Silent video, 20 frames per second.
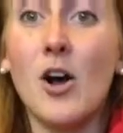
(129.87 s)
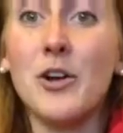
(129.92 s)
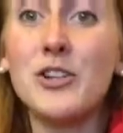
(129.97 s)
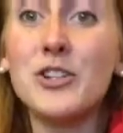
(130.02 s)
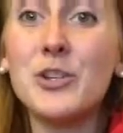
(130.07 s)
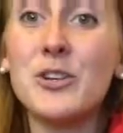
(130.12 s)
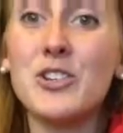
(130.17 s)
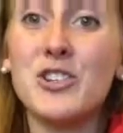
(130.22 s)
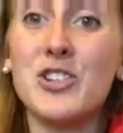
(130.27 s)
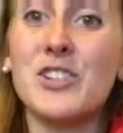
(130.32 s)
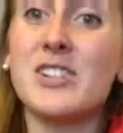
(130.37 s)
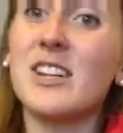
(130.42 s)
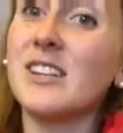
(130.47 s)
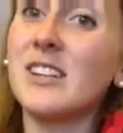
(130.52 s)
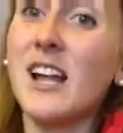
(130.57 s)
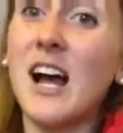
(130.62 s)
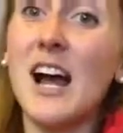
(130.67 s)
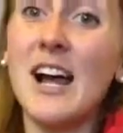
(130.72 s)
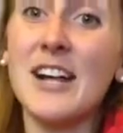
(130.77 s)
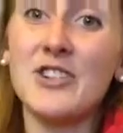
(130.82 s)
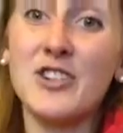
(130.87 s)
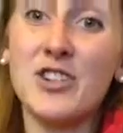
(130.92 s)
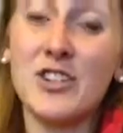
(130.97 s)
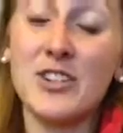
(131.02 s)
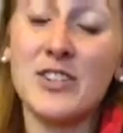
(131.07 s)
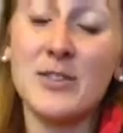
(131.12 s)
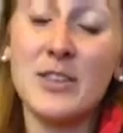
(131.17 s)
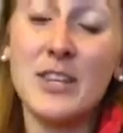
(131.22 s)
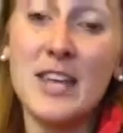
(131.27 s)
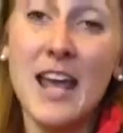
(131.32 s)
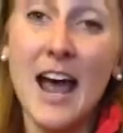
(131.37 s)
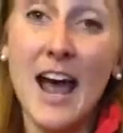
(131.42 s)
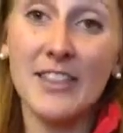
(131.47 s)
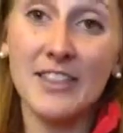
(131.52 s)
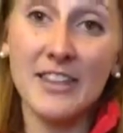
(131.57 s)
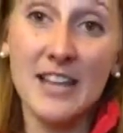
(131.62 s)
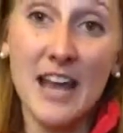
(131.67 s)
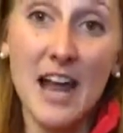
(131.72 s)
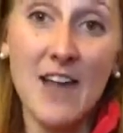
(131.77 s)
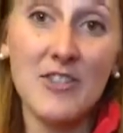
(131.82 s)
also it's just the
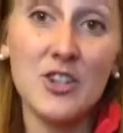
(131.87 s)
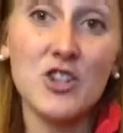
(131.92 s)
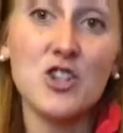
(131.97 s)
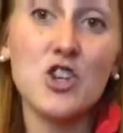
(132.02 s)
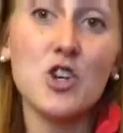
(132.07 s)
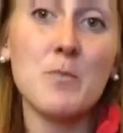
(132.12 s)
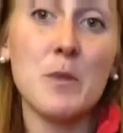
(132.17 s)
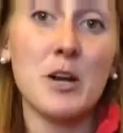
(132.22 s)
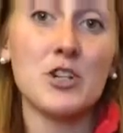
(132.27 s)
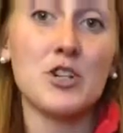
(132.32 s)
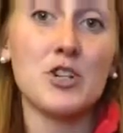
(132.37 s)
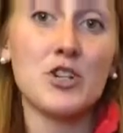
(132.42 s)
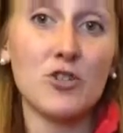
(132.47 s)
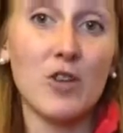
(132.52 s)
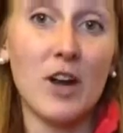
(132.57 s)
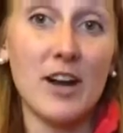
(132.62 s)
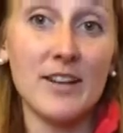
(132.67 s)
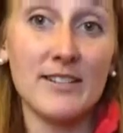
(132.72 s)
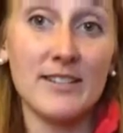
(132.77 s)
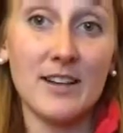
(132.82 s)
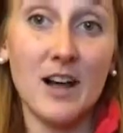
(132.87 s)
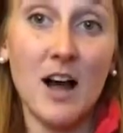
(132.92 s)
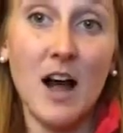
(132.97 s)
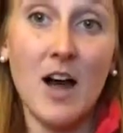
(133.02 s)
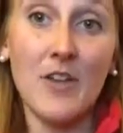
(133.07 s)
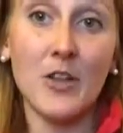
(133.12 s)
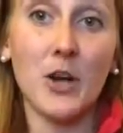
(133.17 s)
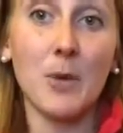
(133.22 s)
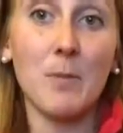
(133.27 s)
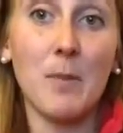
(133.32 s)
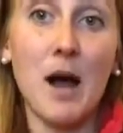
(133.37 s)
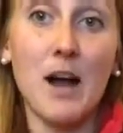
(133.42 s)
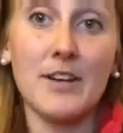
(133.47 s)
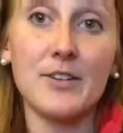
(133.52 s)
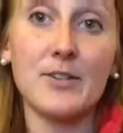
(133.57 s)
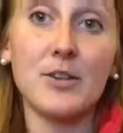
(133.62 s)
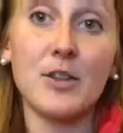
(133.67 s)
athlete having too much stress on their body.